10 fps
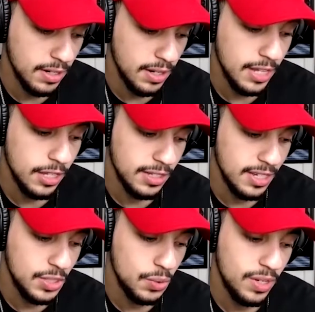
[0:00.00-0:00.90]
I looked
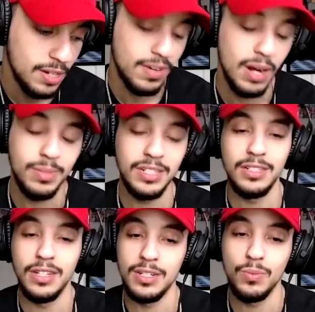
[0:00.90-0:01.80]
into it and
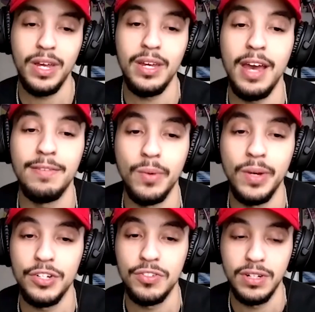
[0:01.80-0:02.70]
Robinhood doesn't have a way
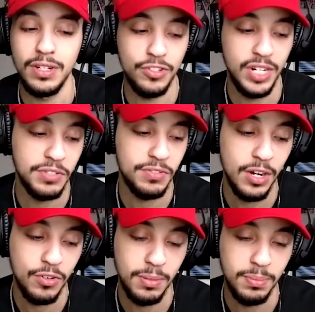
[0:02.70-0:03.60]
to transfer
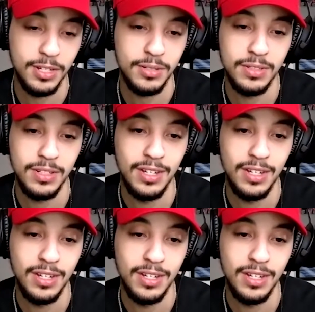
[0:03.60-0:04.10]
out crypto.